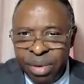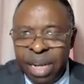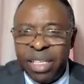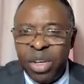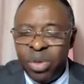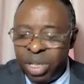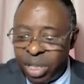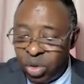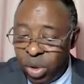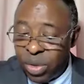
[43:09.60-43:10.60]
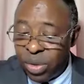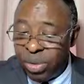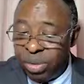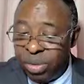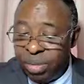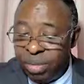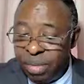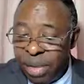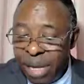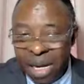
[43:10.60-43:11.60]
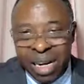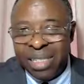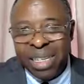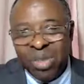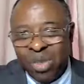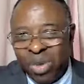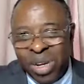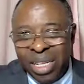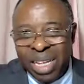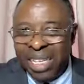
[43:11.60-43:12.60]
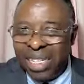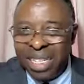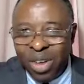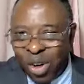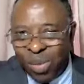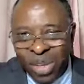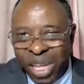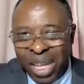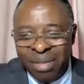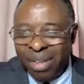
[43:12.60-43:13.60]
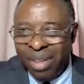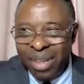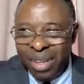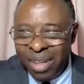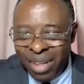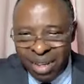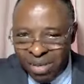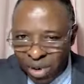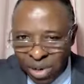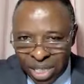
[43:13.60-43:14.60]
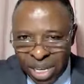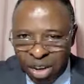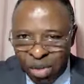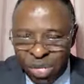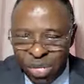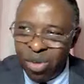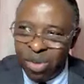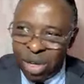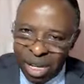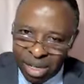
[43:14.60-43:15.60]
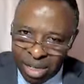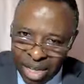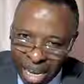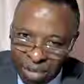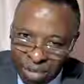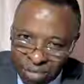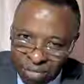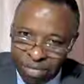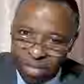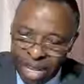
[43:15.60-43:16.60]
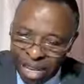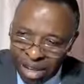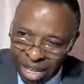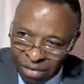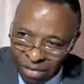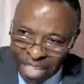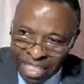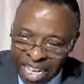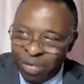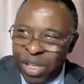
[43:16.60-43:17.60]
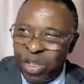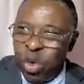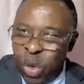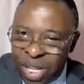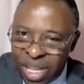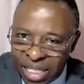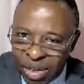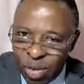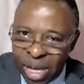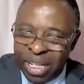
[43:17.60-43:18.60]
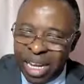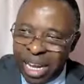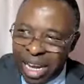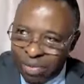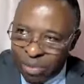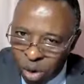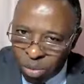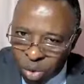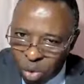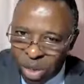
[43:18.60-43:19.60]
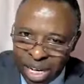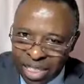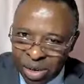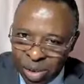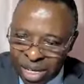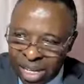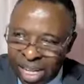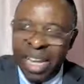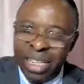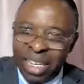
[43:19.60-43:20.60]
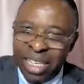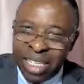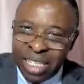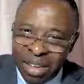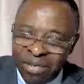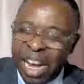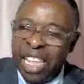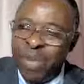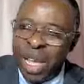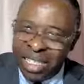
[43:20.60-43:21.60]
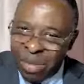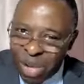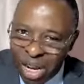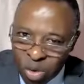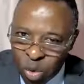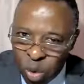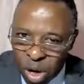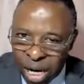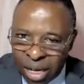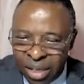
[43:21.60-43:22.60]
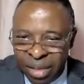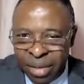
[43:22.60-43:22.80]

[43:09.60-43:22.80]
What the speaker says: Rescue the situation. And Christ said, you know that I didn't come here for this kind of miracle. They came, they invited me to witness the wedding, and I've come to witness the wedding. They didn't invite me as a miracle worker.